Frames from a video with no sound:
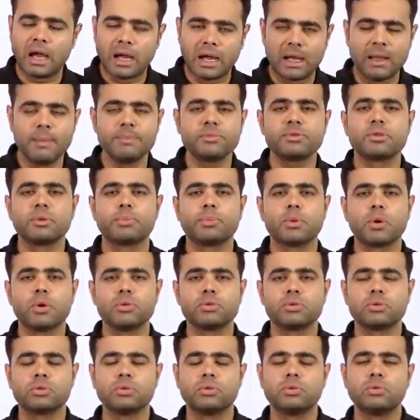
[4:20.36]
am
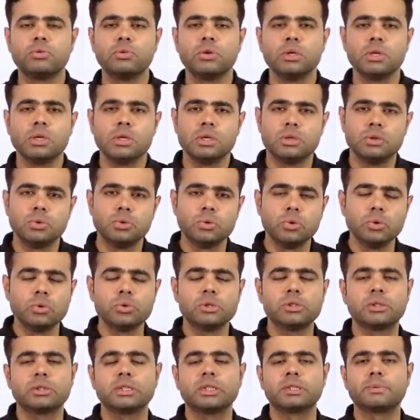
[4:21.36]
supposed to
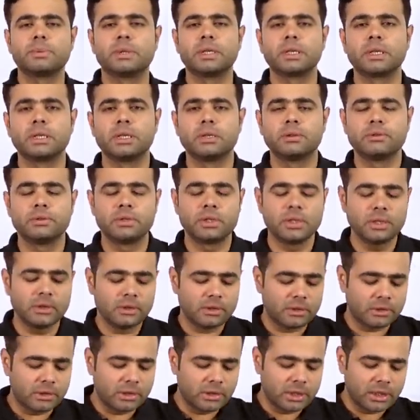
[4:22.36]
use this particular word
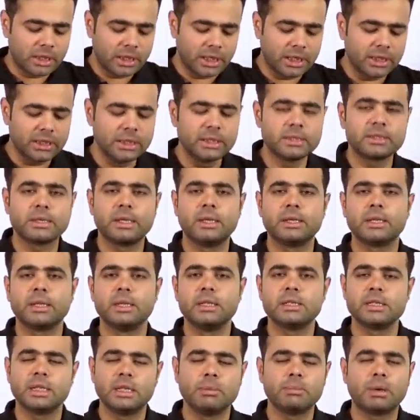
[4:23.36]
in the
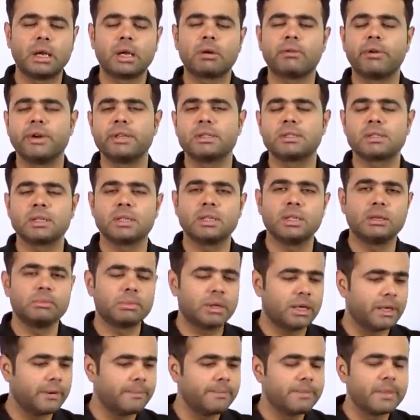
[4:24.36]
sentence, in my question, in
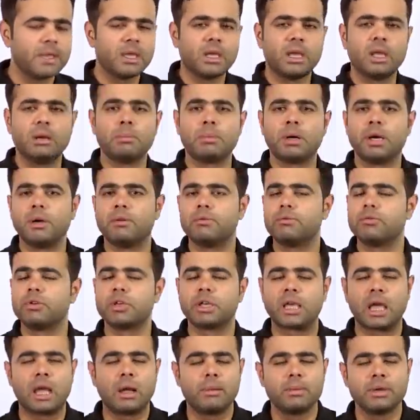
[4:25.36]
my in my
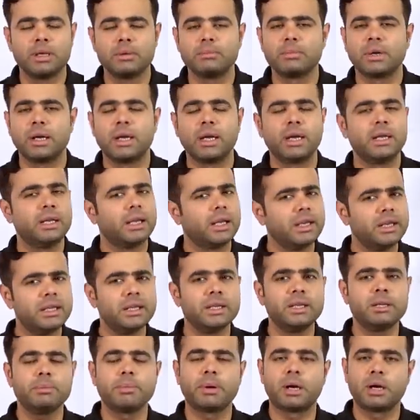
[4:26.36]
vocab, in my any
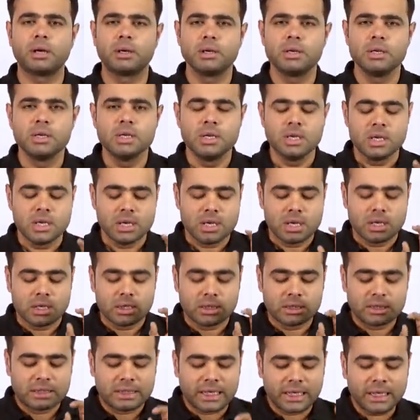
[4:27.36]
any part.
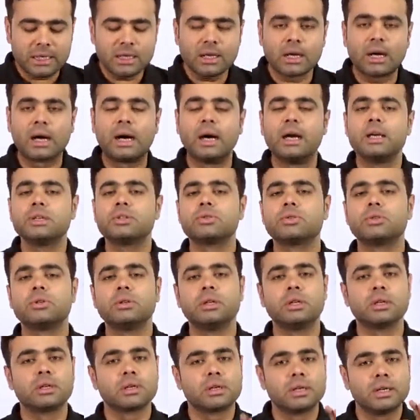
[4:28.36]
Then I
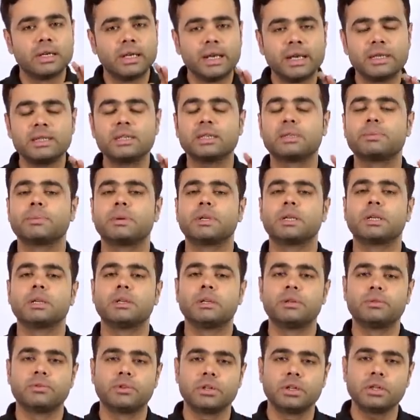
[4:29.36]
should relate this
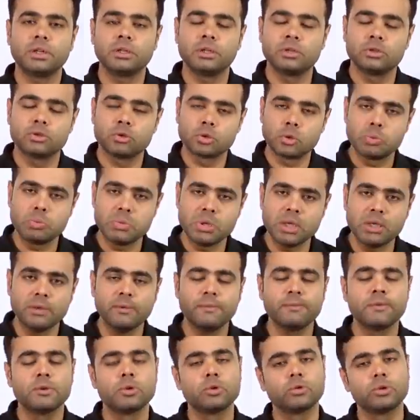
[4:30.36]
particular word to me,
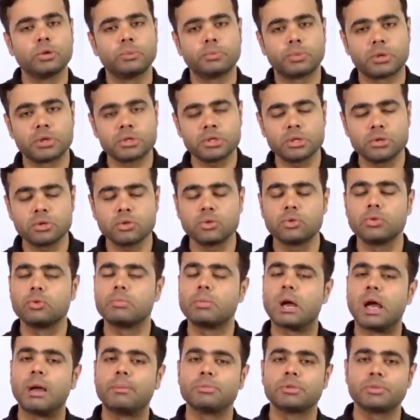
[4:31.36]
to the person to
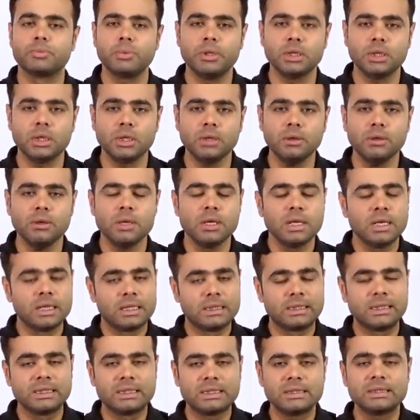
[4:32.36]
whom I am speaking.
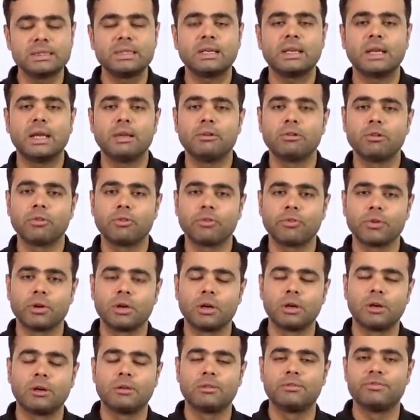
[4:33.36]
This is the kind of
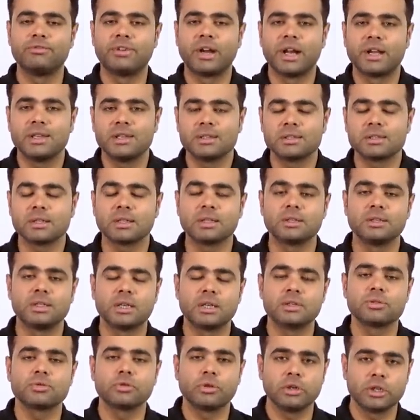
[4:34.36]
uh, variance
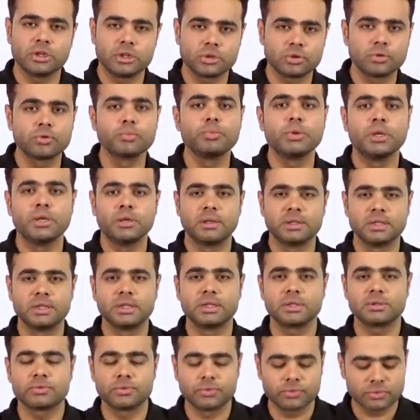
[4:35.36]
there sh it should be,
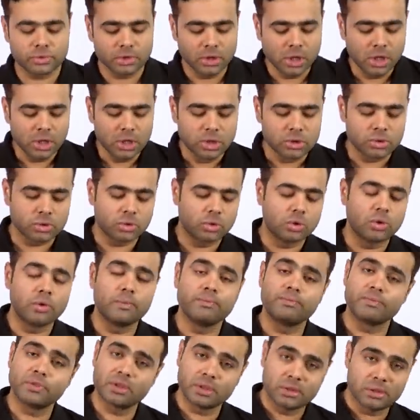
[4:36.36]
isn't it true?
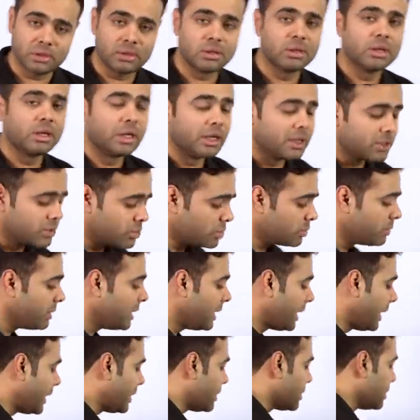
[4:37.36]
So it should be
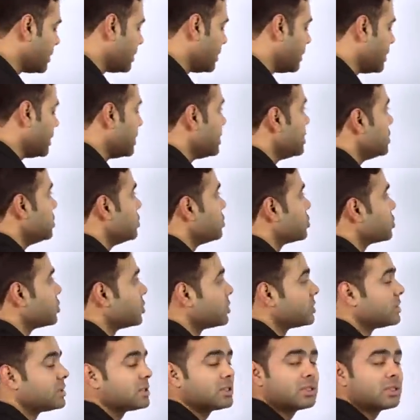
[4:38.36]
like uh, you should